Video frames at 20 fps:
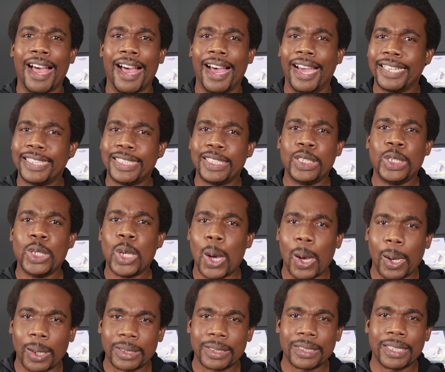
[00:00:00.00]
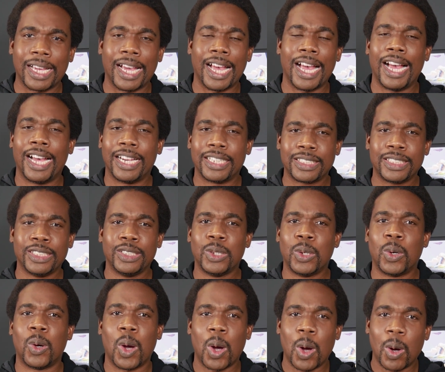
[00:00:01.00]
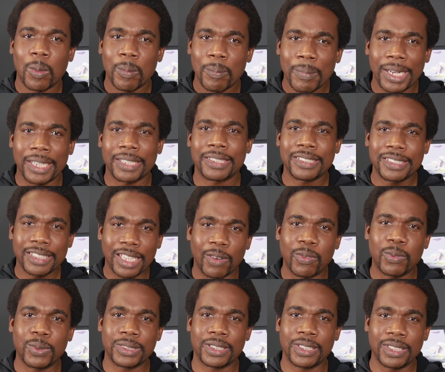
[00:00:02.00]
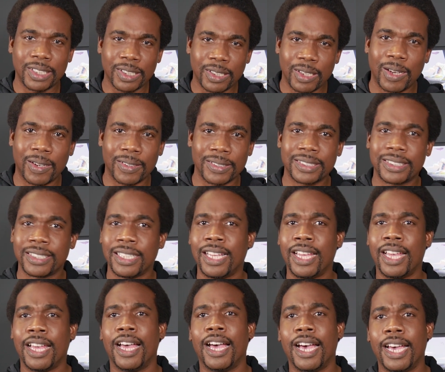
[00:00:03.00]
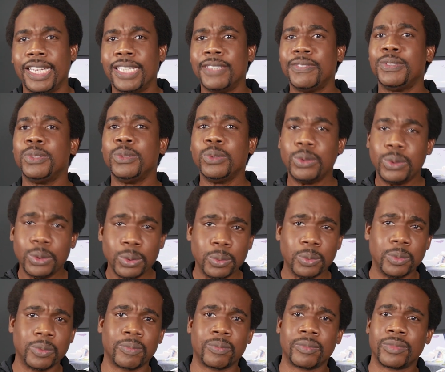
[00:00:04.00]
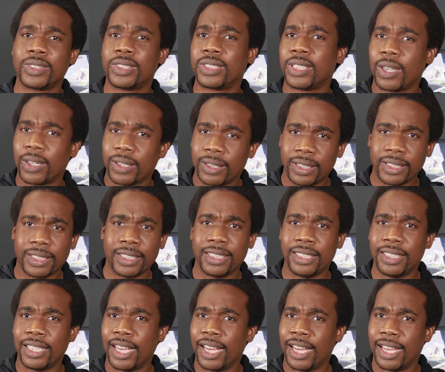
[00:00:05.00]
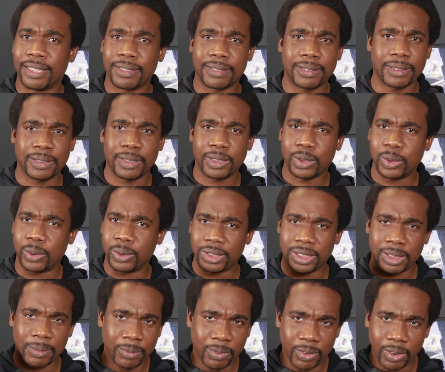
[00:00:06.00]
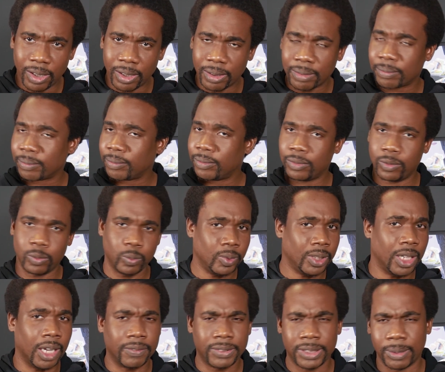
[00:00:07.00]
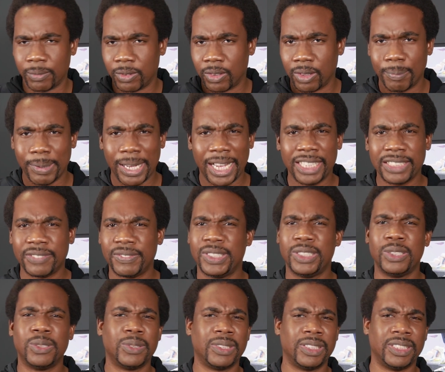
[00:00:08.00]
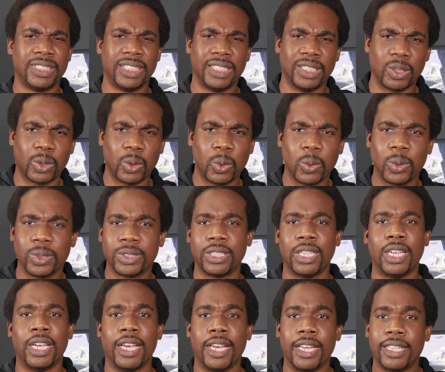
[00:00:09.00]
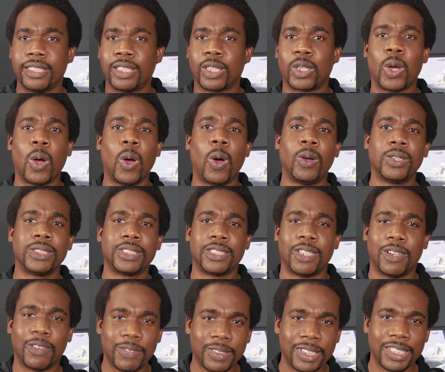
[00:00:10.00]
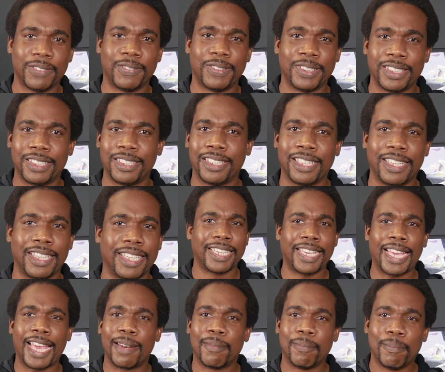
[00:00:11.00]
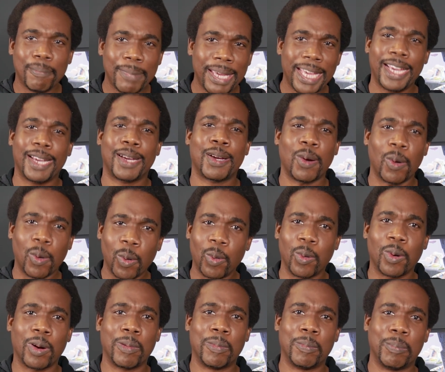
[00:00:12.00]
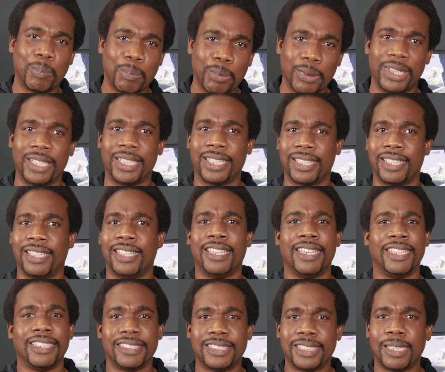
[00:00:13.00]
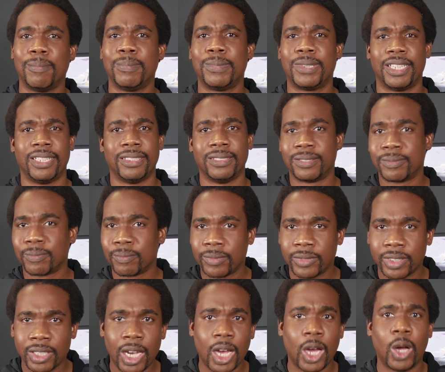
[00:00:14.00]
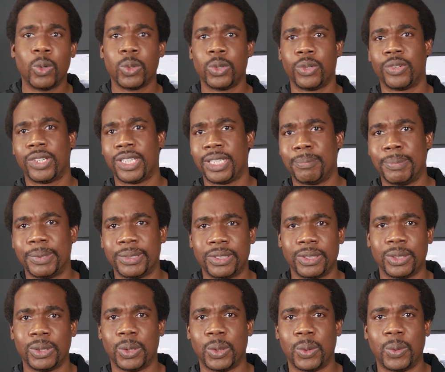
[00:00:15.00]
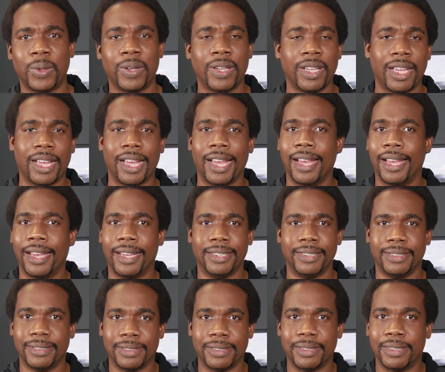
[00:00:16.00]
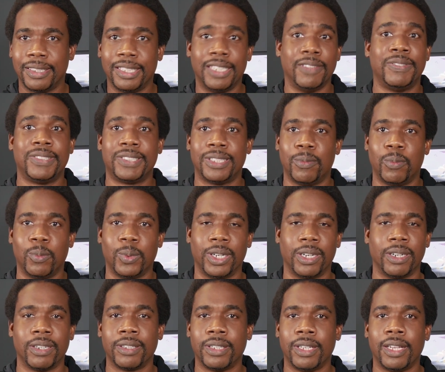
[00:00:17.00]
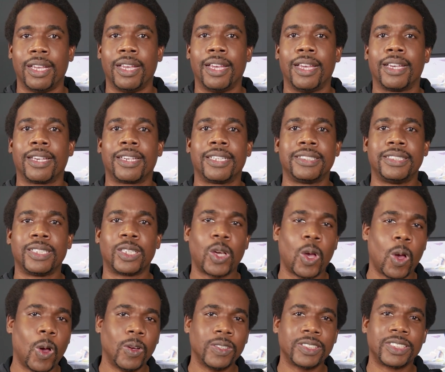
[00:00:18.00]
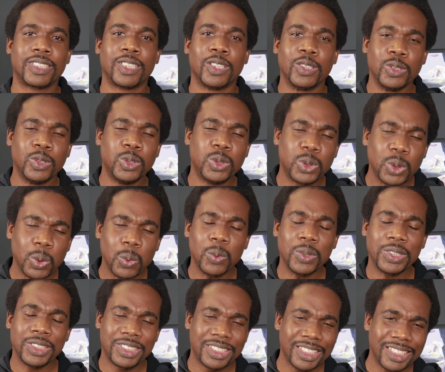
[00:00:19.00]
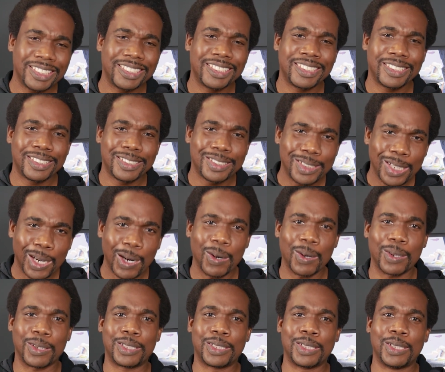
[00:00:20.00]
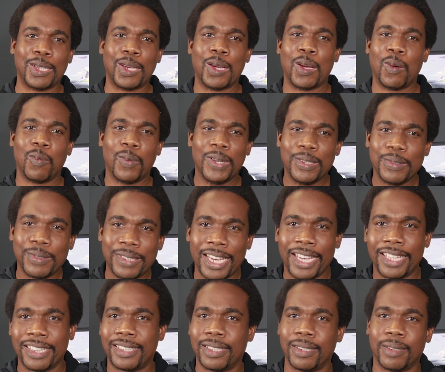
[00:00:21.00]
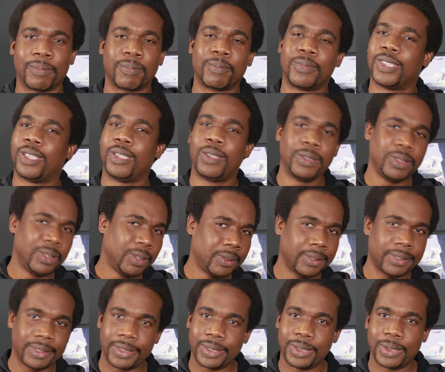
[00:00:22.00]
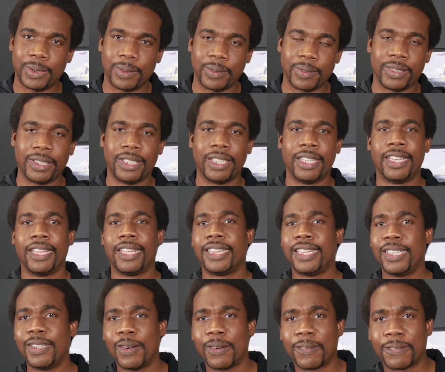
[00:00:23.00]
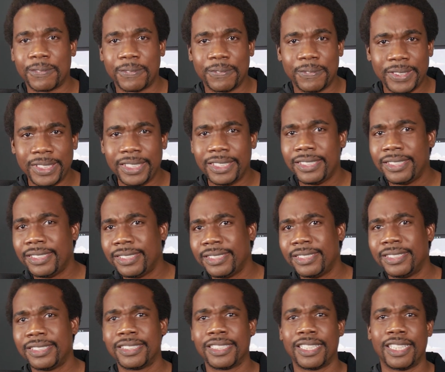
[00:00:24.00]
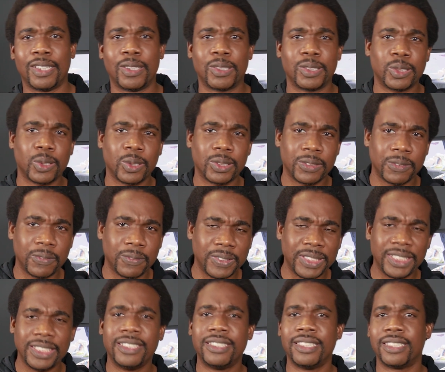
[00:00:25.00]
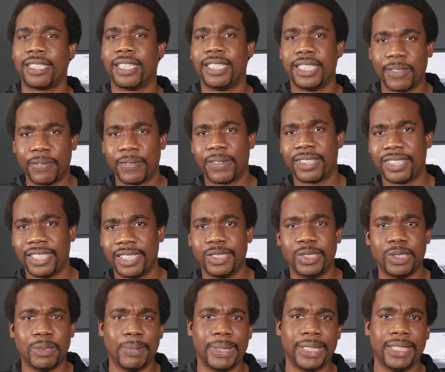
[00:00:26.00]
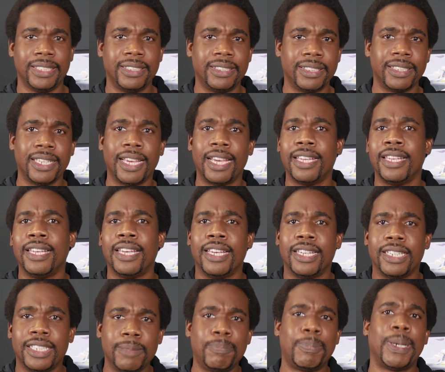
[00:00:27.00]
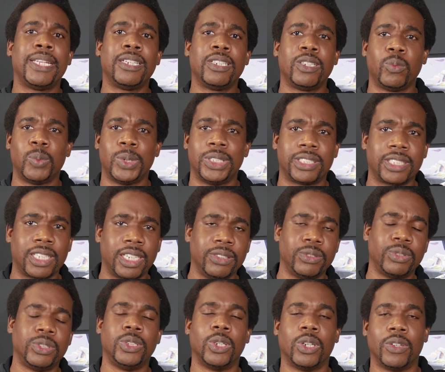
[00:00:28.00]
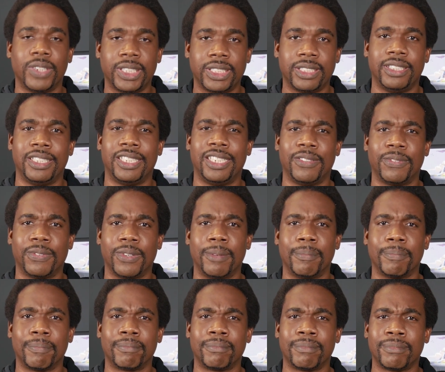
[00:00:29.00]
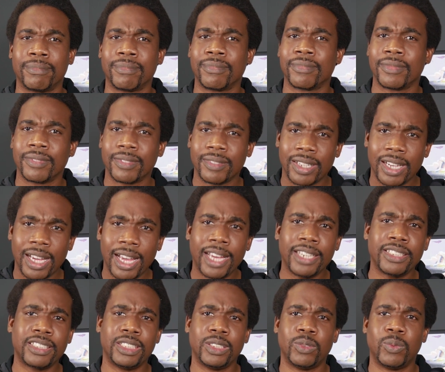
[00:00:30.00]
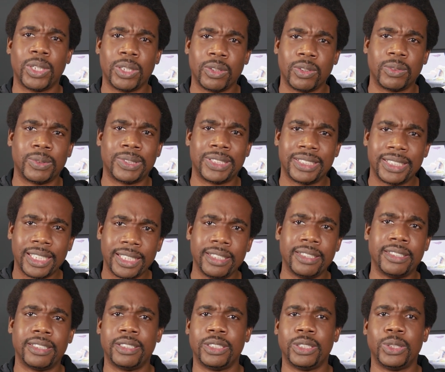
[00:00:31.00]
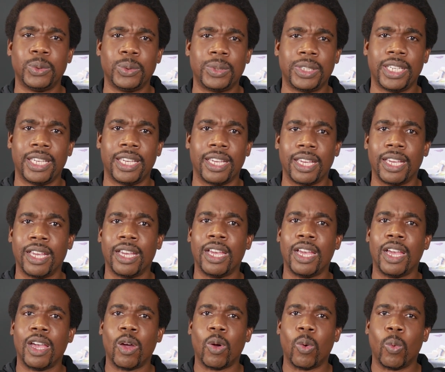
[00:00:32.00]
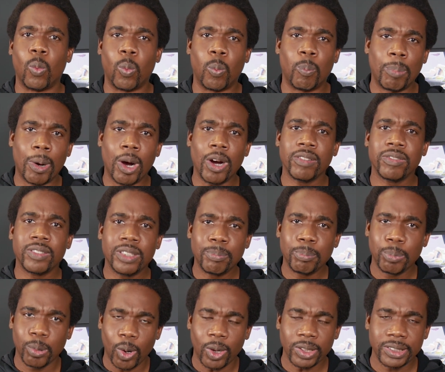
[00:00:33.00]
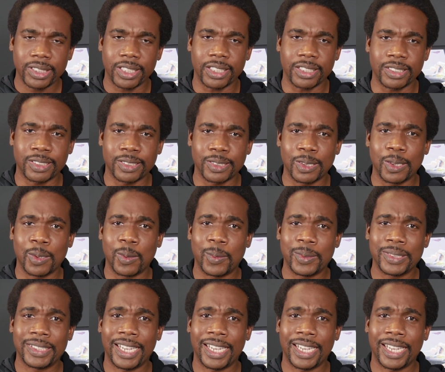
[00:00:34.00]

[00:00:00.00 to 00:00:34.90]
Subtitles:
I did not actually know how much stuff was going to cost. And if you do start looking at, we have some of our past videos, it's in the course, the cost of living can make or break sometimes how you're able to go and live somewhere. Because the costs don't just start when you get there. Oh no. There are fees and all sorts of visas and different things you may need to get, depending on which country you originated from. Actually, when I was studying in the UK, part of the process was